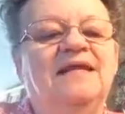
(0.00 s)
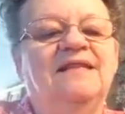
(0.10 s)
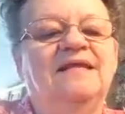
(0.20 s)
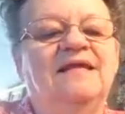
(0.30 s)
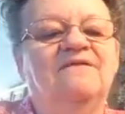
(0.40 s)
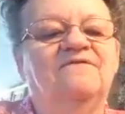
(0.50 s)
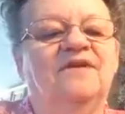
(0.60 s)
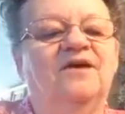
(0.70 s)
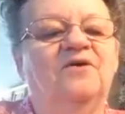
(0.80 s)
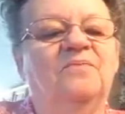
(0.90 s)
in the
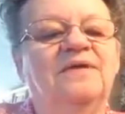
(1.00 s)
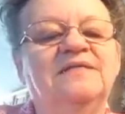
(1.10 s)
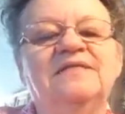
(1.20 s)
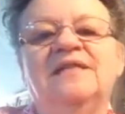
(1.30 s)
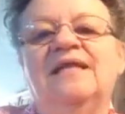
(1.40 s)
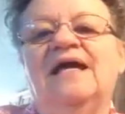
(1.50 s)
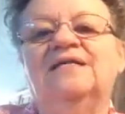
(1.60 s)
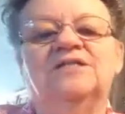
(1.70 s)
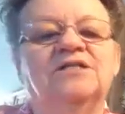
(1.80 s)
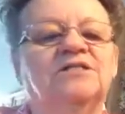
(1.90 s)
envelope. Isn't
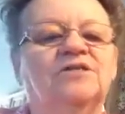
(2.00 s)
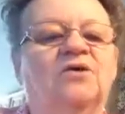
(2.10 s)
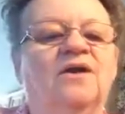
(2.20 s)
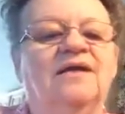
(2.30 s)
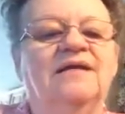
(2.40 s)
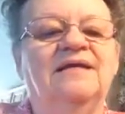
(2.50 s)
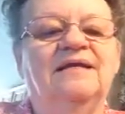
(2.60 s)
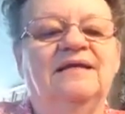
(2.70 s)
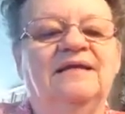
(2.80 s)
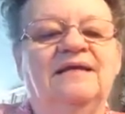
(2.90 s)
that just darling?
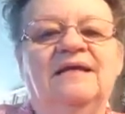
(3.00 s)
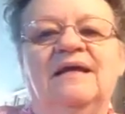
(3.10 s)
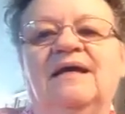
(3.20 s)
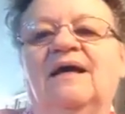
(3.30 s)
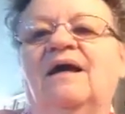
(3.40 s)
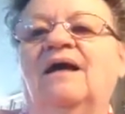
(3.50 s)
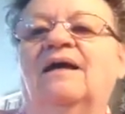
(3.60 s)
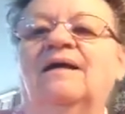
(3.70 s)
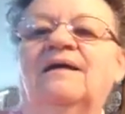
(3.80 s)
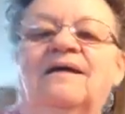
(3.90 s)

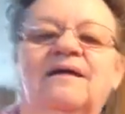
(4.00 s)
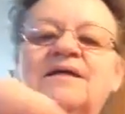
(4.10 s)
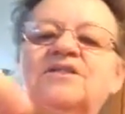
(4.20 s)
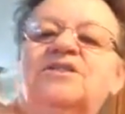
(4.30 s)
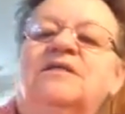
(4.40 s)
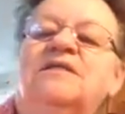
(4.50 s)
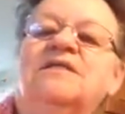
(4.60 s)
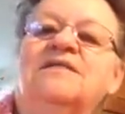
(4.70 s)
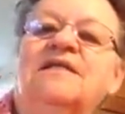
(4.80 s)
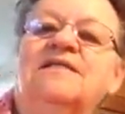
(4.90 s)
Oh, she
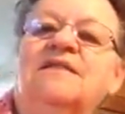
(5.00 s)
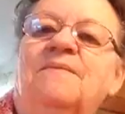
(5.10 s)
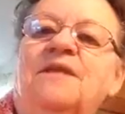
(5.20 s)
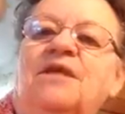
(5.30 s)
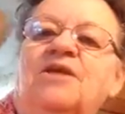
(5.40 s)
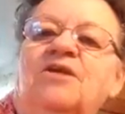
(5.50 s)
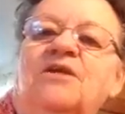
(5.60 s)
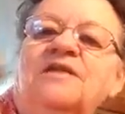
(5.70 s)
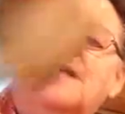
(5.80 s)
just does some of the cutest